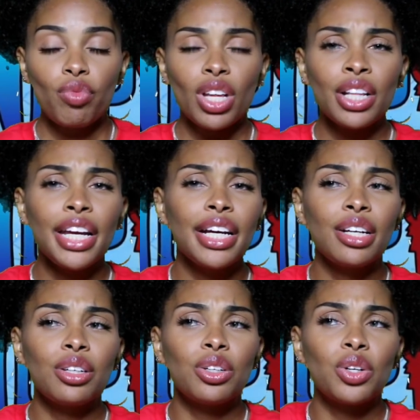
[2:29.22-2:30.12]
like,
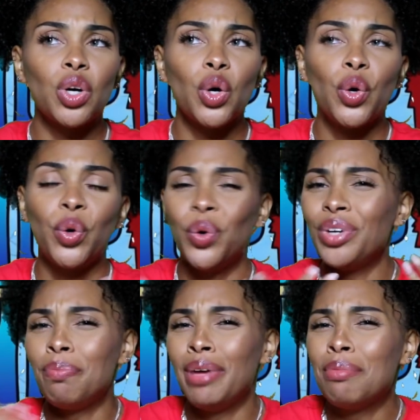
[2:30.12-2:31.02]
who
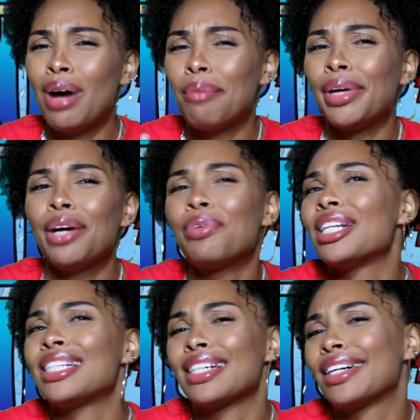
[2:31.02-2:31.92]
did Big Mom get with
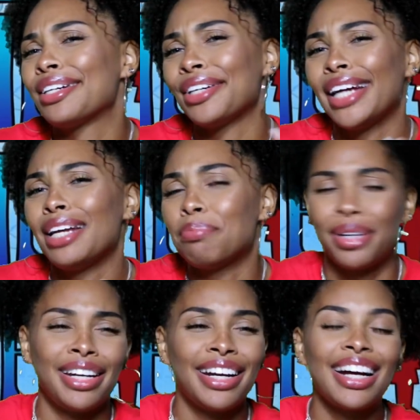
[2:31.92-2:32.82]
to create
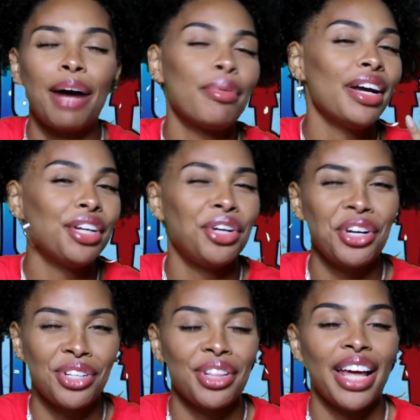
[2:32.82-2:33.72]
Pudding? I'm kind of
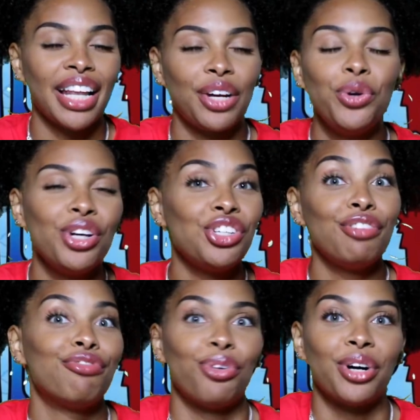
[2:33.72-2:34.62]
curious on that. Like, who did she
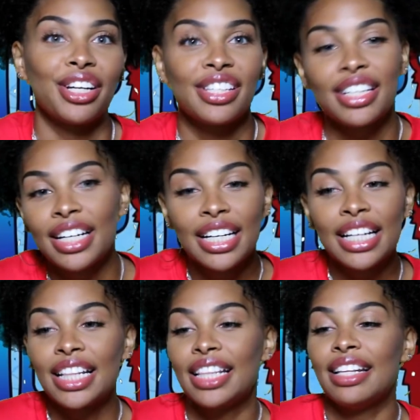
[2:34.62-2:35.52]
force
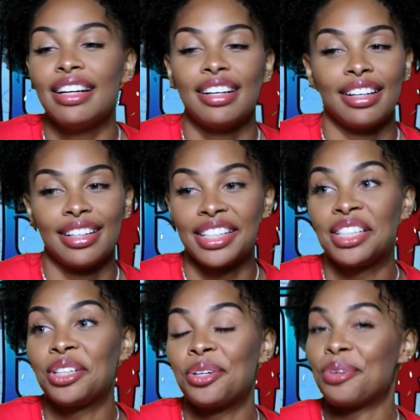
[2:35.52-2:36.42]

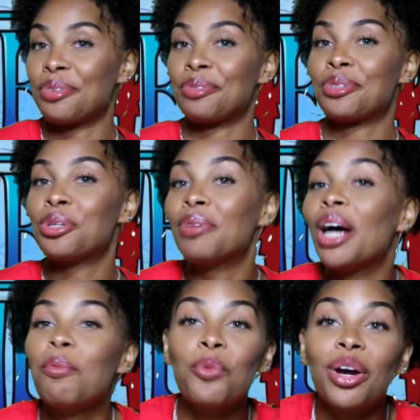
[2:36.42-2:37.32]
to
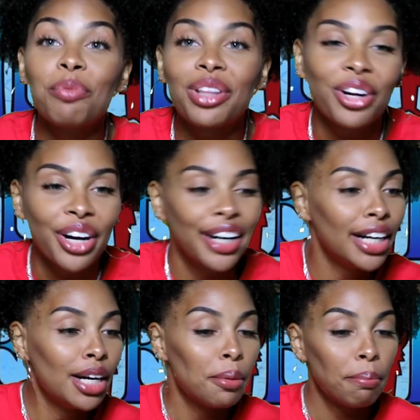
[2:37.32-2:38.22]
become one with her?
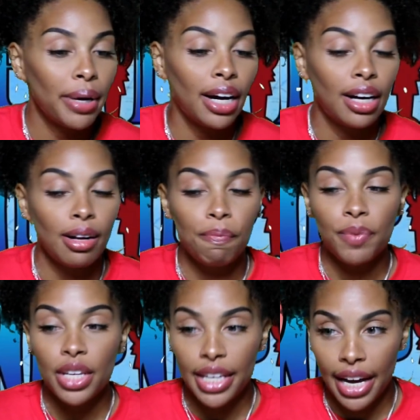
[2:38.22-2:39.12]
But,
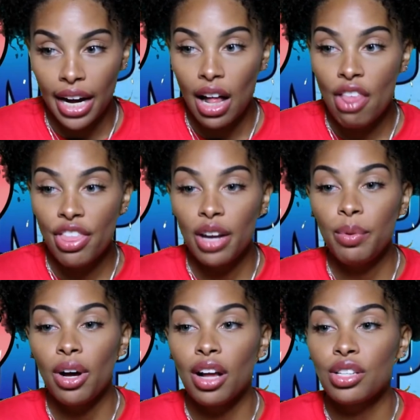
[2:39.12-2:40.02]
yeah. And then
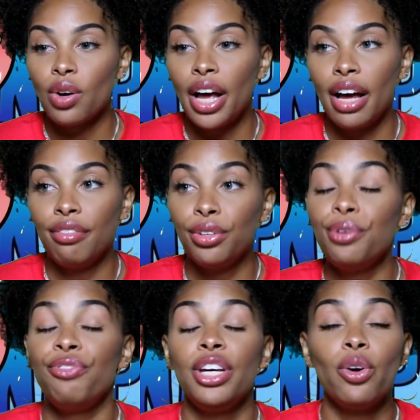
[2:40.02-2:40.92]
we also have
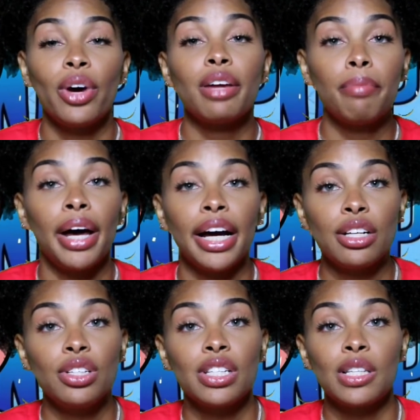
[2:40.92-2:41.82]
Luffy going back
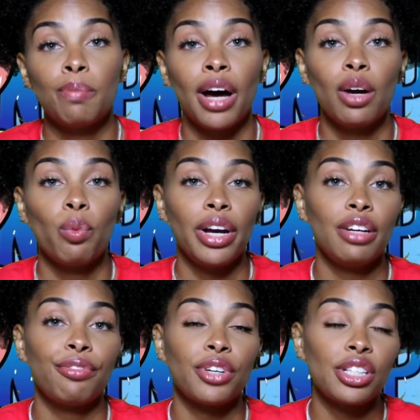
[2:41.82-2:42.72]
to the spot
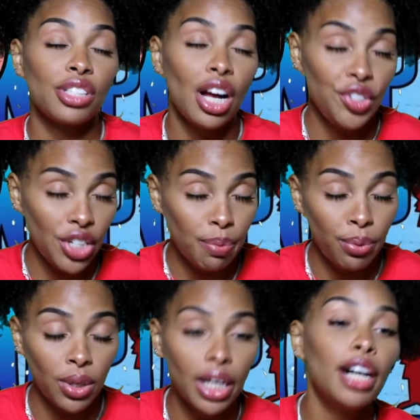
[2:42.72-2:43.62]
waiting for Sanji to
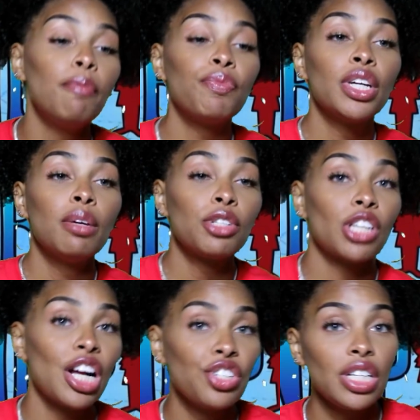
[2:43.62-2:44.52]
pull up.
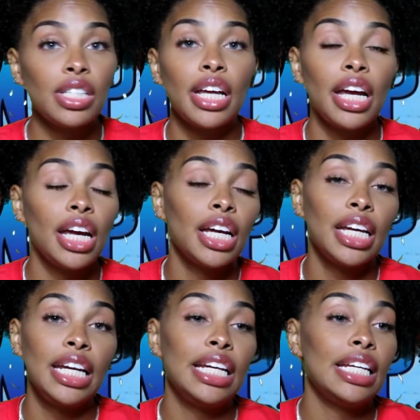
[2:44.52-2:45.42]
Sanji saying
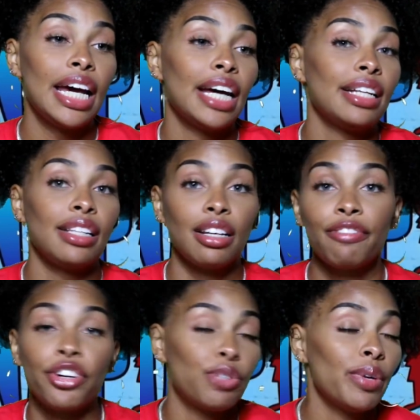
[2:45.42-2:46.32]
he has
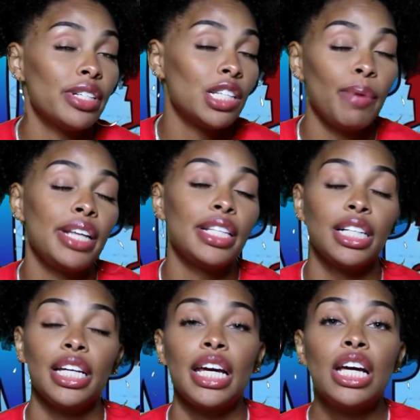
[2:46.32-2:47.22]
unfinished business,
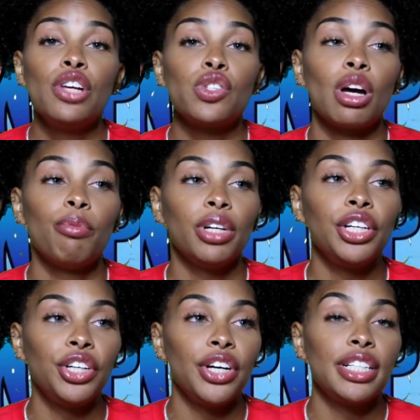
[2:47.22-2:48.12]
basically. So I'm really
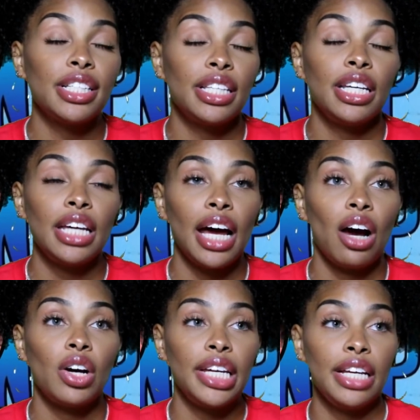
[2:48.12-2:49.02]
curious to see
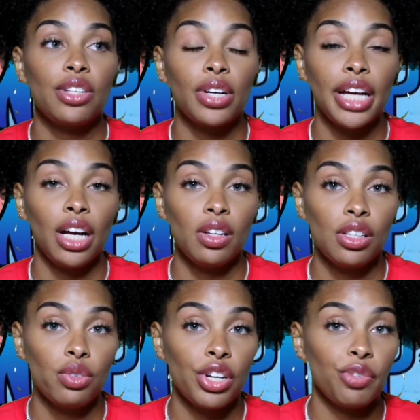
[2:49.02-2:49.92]
how he's going to handle the
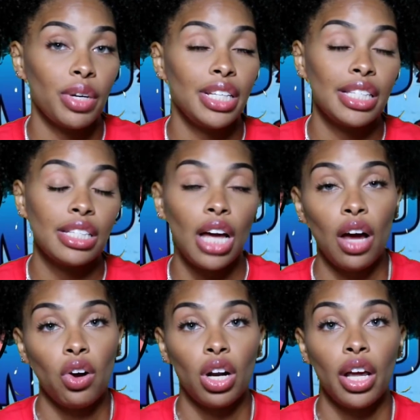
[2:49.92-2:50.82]
situation, because he's
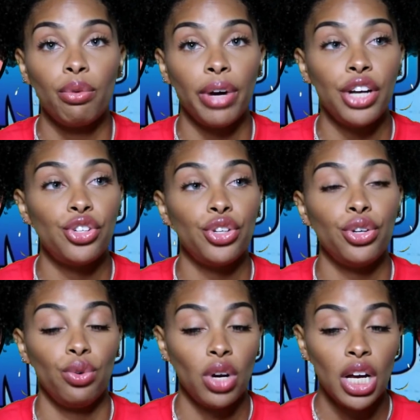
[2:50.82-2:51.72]
not going to let
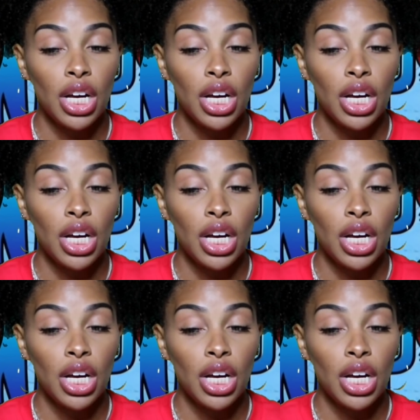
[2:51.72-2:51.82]
Reiju,